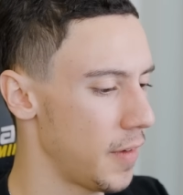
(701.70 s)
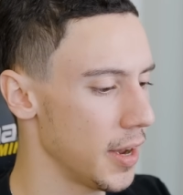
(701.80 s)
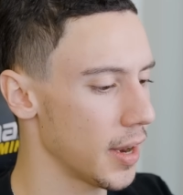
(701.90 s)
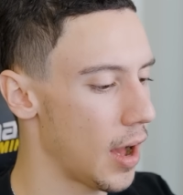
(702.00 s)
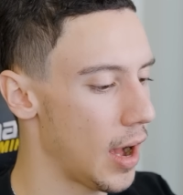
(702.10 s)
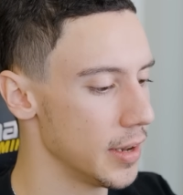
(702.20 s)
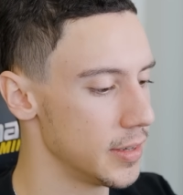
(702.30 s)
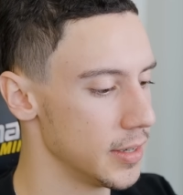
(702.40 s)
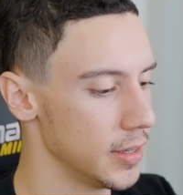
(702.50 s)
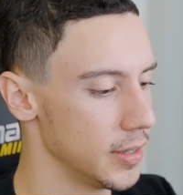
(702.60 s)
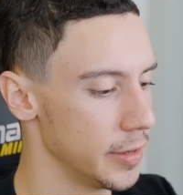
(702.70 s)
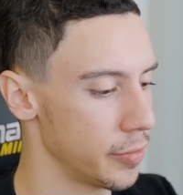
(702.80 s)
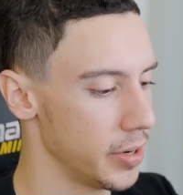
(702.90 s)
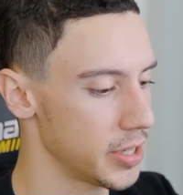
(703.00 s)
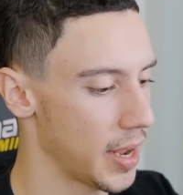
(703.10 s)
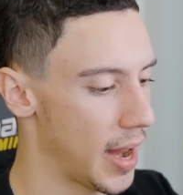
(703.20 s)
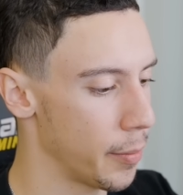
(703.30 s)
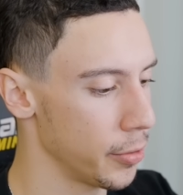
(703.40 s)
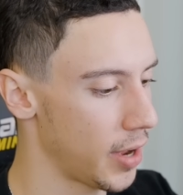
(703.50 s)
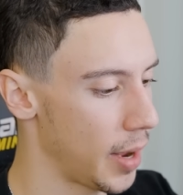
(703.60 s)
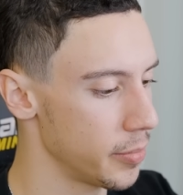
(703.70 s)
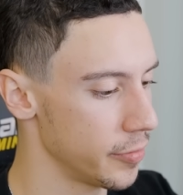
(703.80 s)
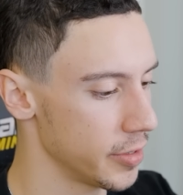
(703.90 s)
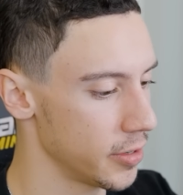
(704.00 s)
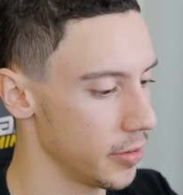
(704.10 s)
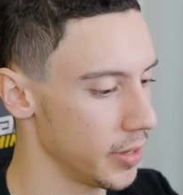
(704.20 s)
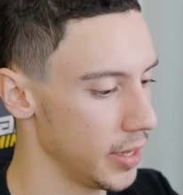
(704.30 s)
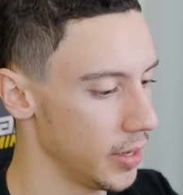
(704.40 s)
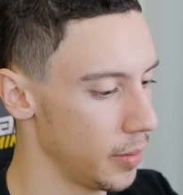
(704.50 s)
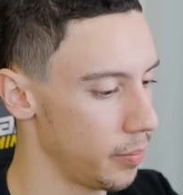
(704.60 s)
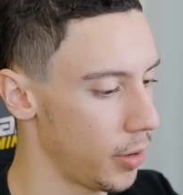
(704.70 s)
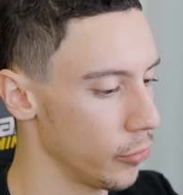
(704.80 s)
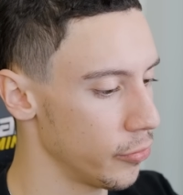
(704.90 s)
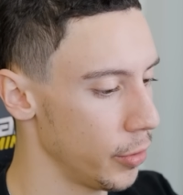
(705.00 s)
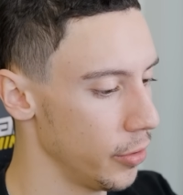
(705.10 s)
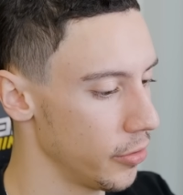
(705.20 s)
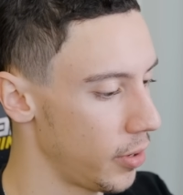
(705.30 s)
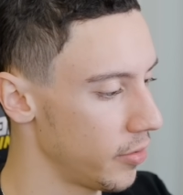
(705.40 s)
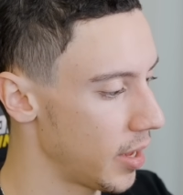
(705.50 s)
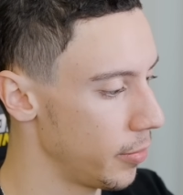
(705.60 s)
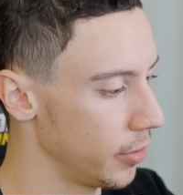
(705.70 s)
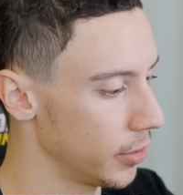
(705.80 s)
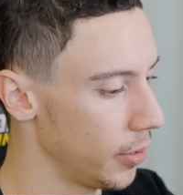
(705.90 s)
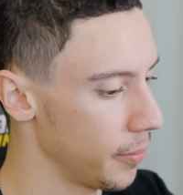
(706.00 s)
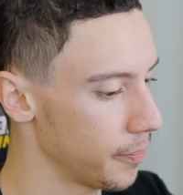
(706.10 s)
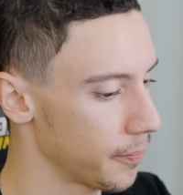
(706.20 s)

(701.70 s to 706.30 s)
find it hard to differentiate ammo types if it's on the pulse mode, so I just keep it on glow.